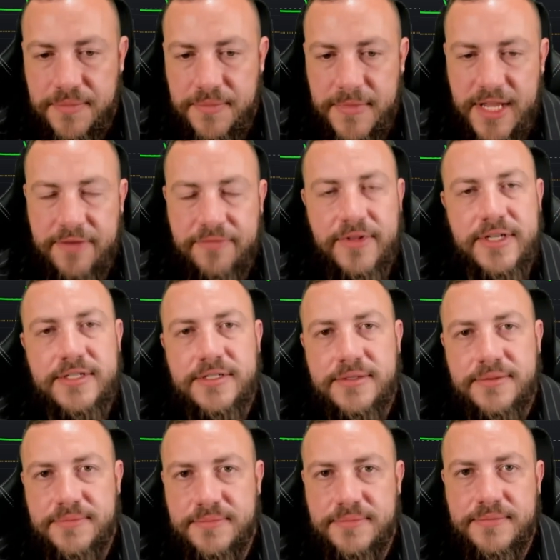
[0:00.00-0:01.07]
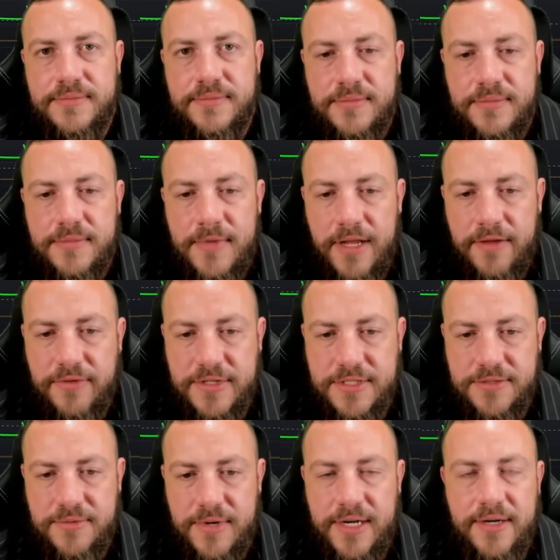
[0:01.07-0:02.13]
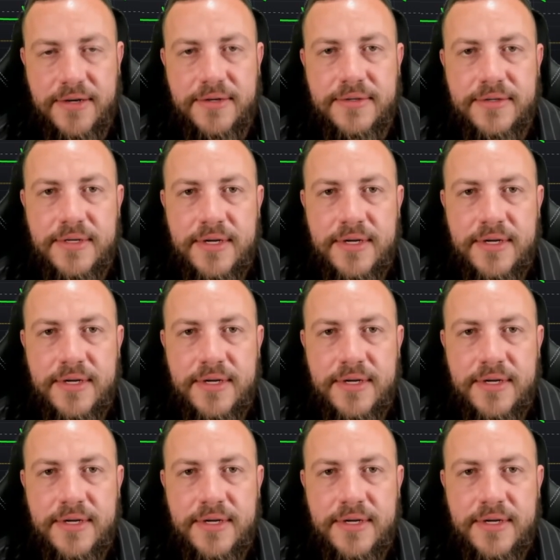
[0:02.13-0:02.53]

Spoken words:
Netflix. Netflix is right here.